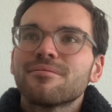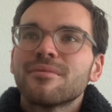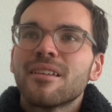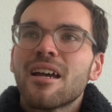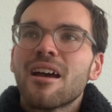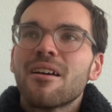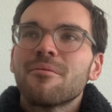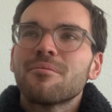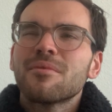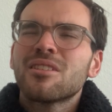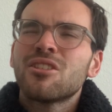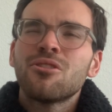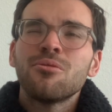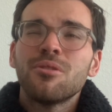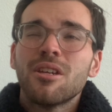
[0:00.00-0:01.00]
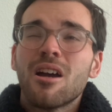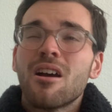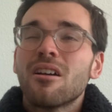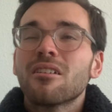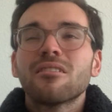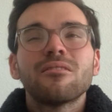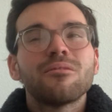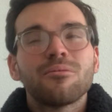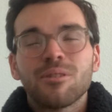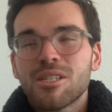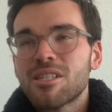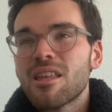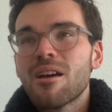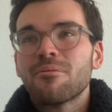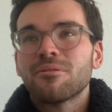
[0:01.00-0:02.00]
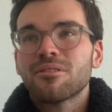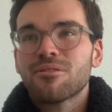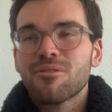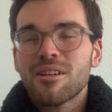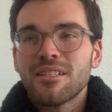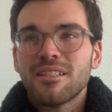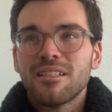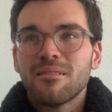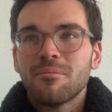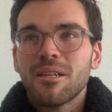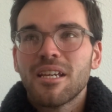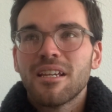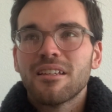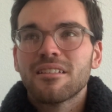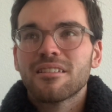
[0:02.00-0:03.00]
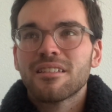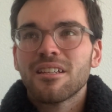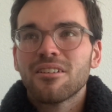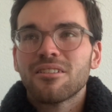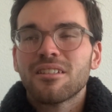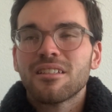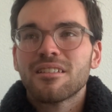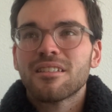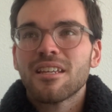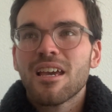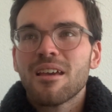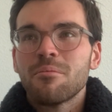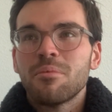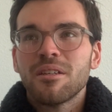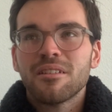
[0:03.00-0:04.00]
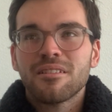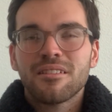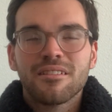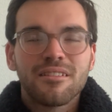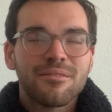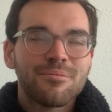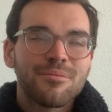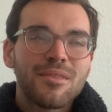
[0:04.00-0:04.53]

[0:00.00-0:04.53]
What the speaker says: yeah, too young, which that one's crazy to me still to this day, because